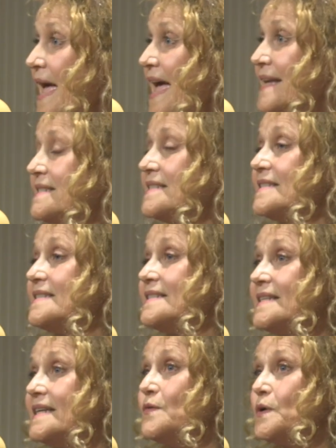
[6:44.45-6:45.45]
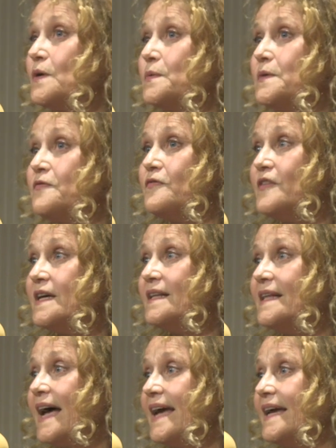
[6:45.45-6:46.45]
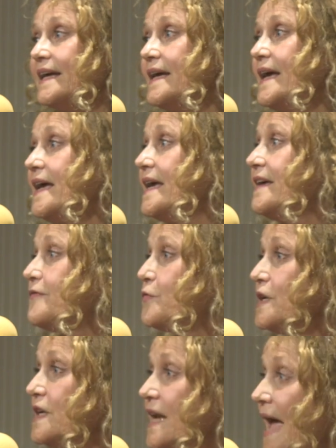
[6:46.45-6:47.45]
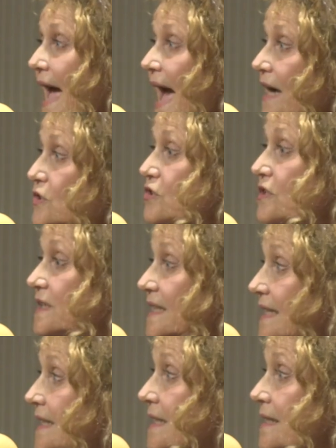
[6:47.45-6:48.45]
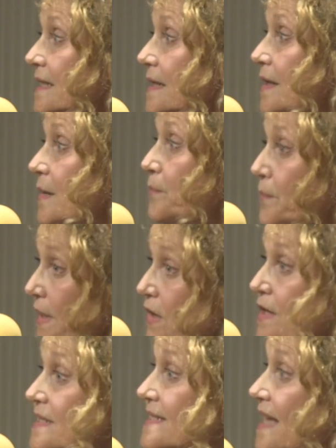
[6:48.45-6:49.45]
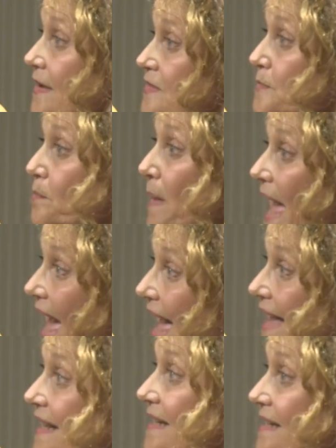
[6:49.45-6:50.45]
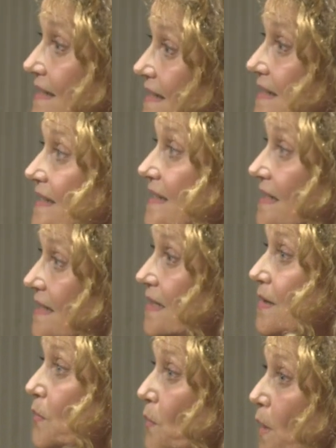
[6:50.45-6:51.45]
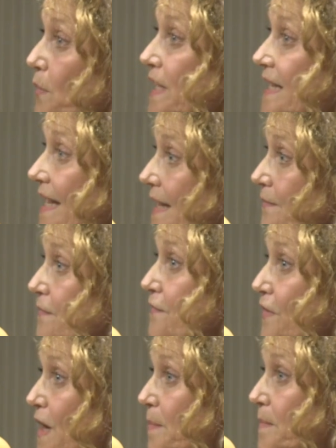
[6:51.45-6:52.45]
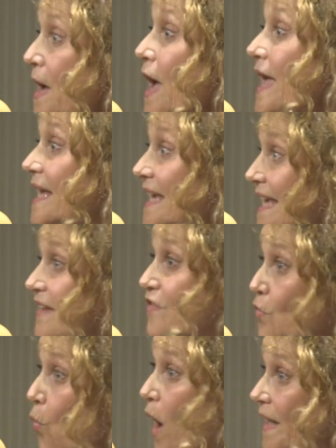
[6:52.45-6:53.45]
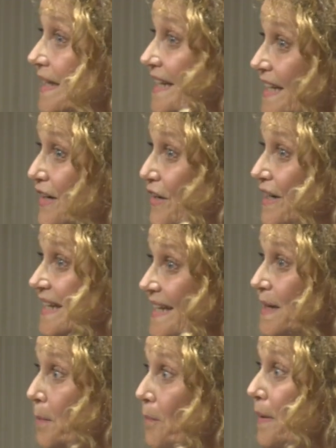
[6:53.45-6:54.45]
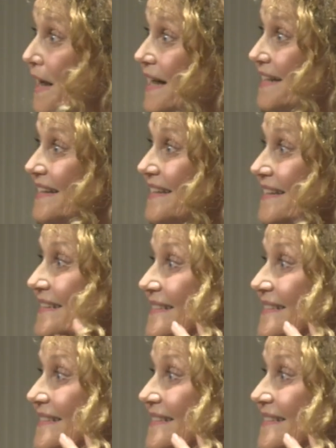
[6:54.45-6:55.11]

and to see what it would feel like if we could actually bring ourselves back where we came from, even while here in a body.